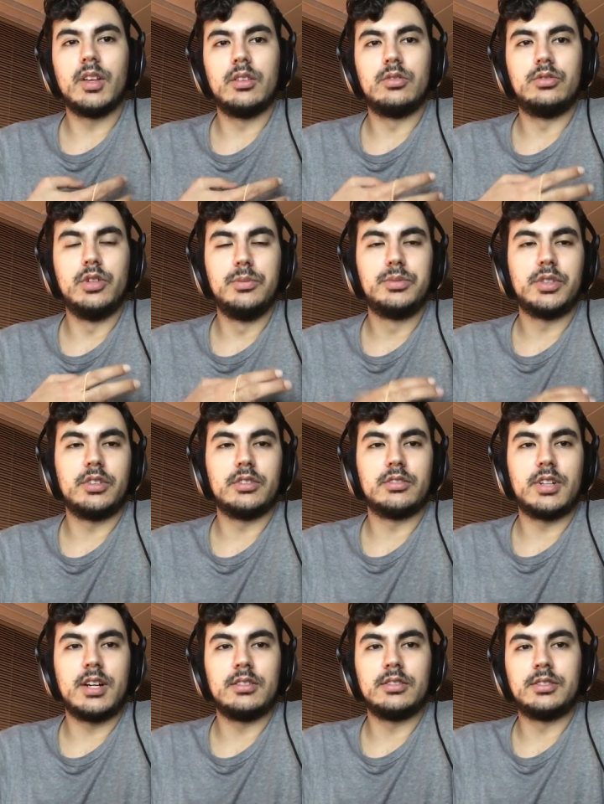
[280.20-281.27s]
troops on the
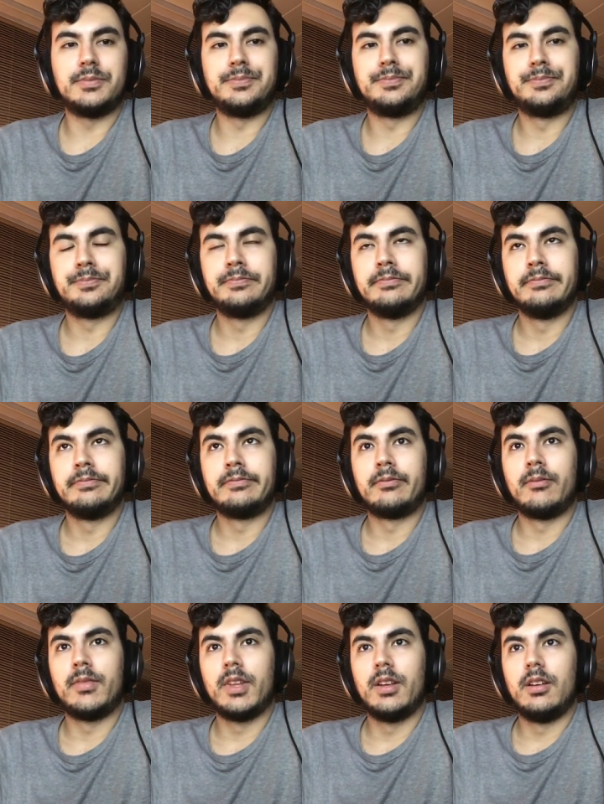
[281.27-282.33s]
ground,
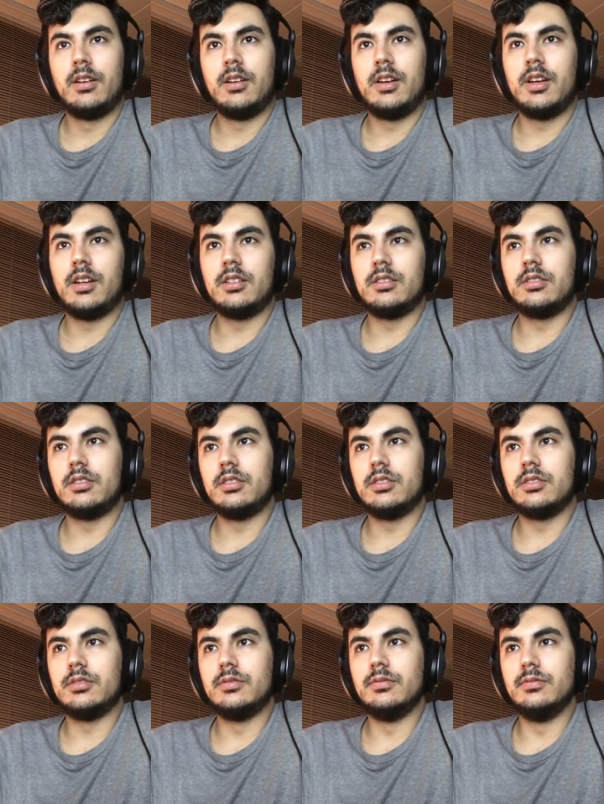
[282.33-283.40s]
and
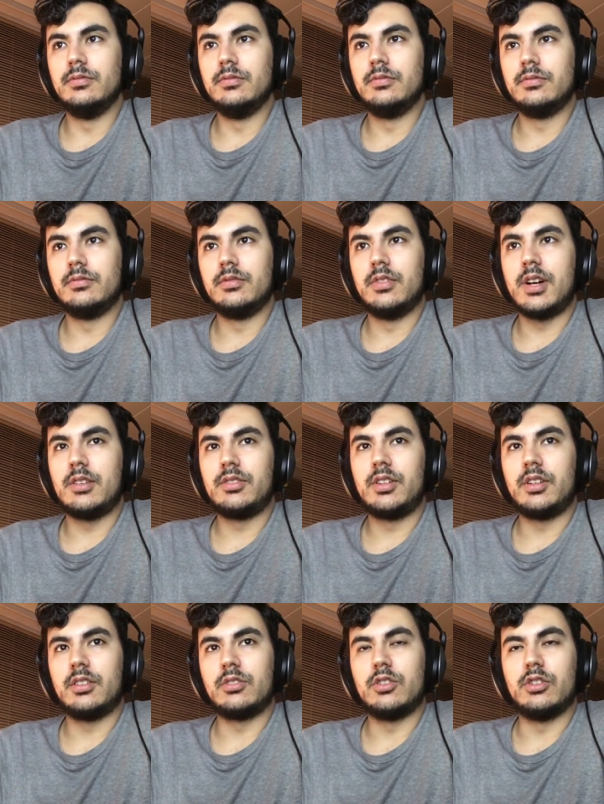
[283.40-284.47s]
now they
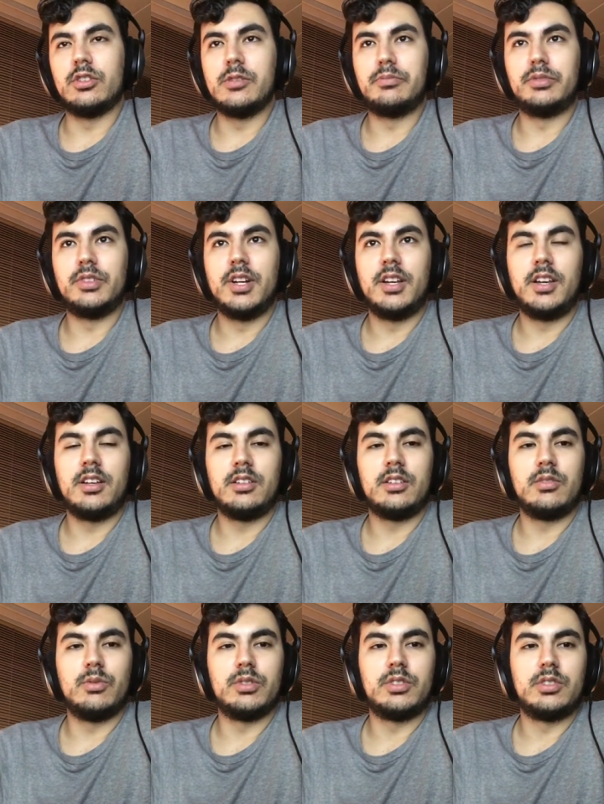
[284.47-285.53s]
are cooperating
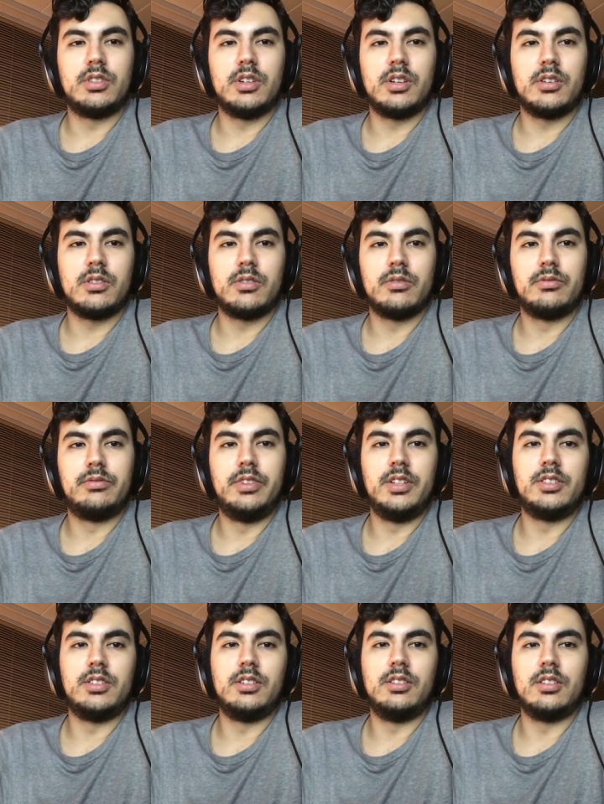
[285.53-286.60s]
with the Free
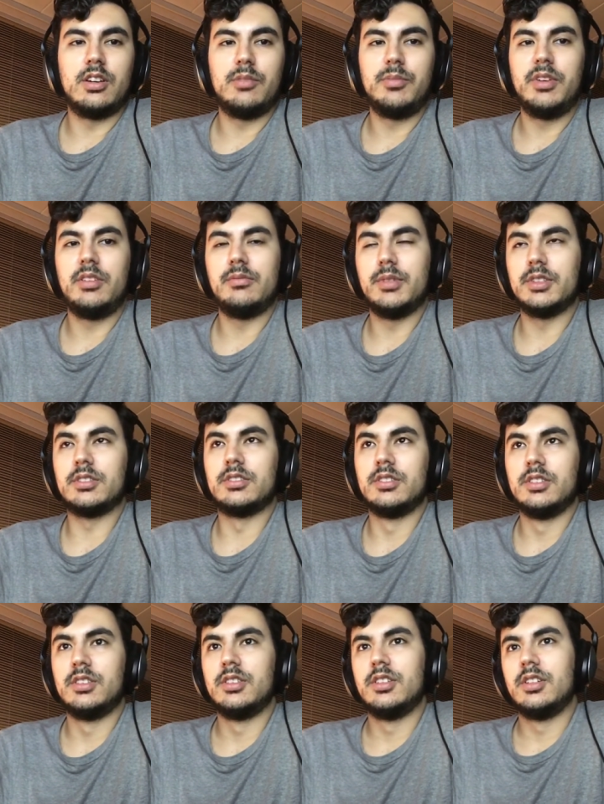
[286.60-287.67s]
Syrian Army, but
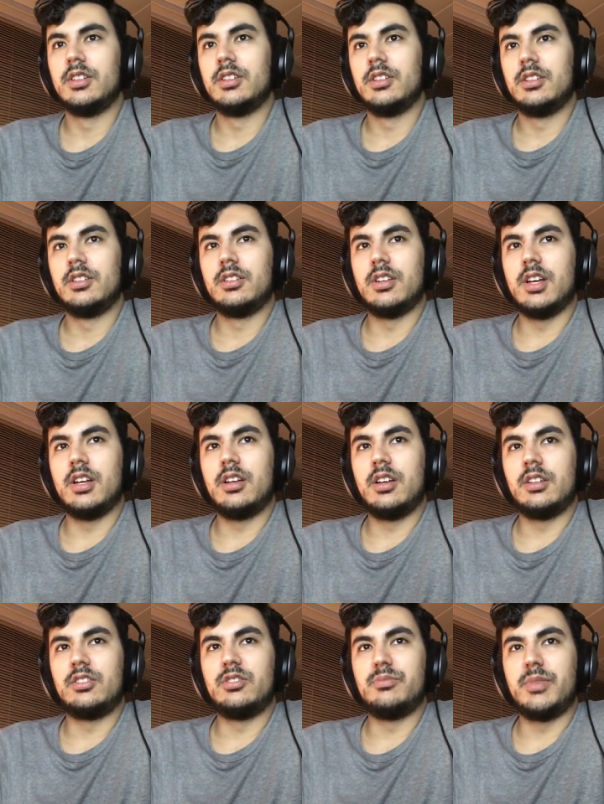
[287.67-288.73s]

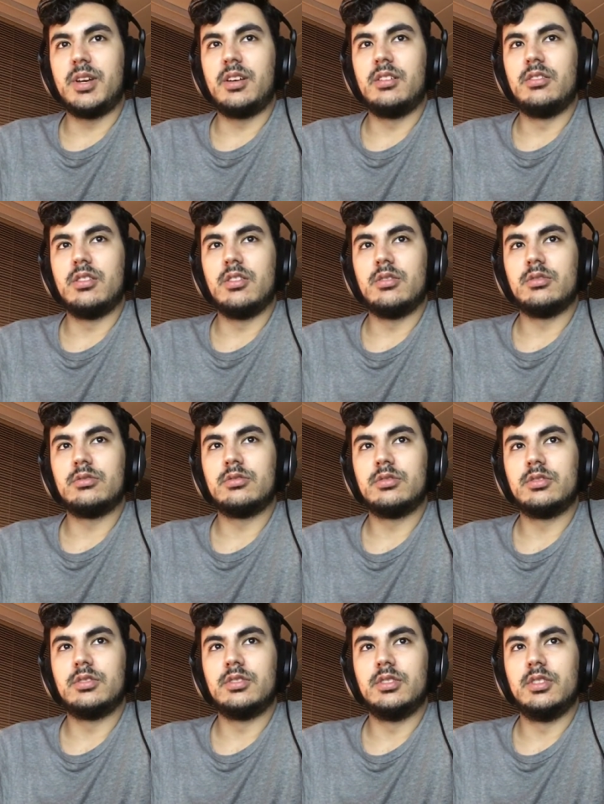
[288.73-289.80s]
as you may know,
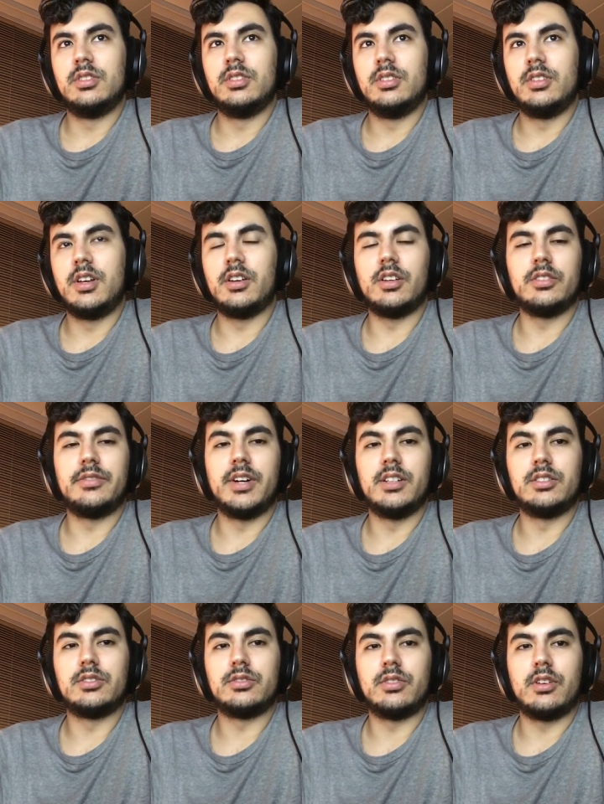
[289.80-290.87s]
they are not very
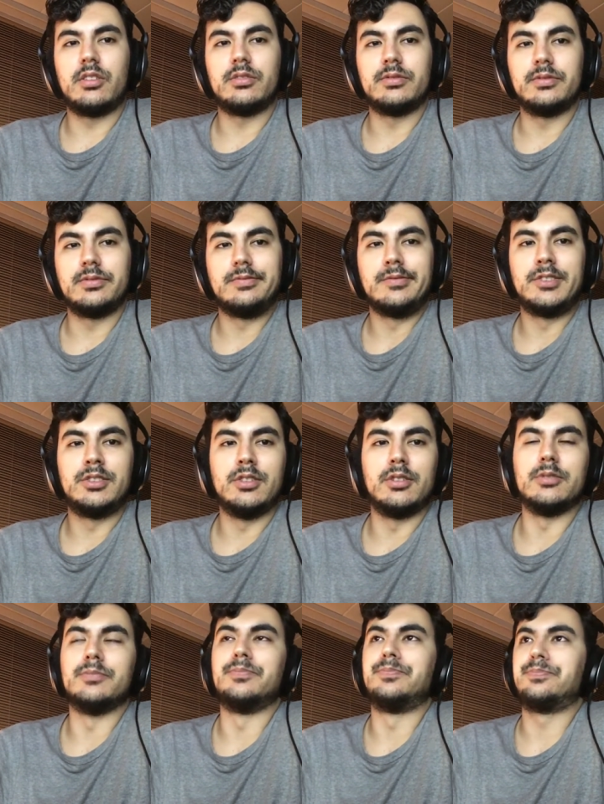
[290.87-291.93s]
strong,
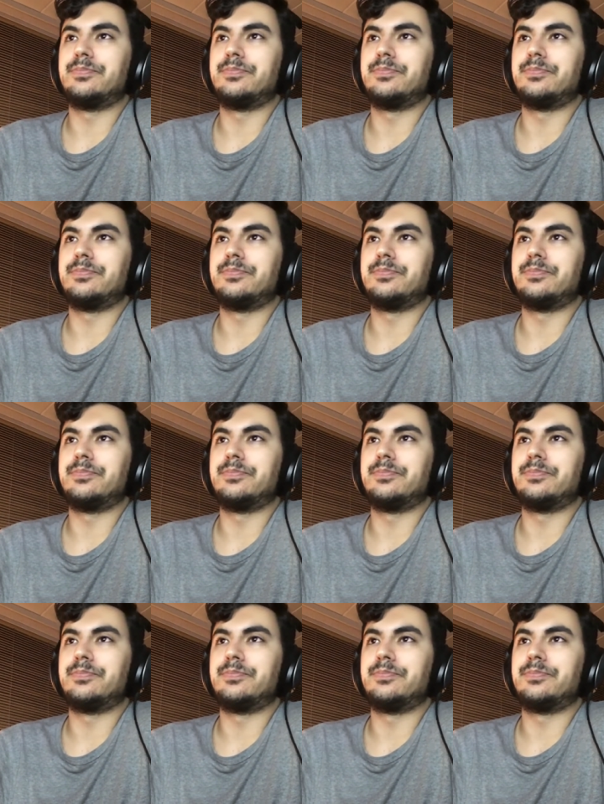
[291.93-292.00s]
so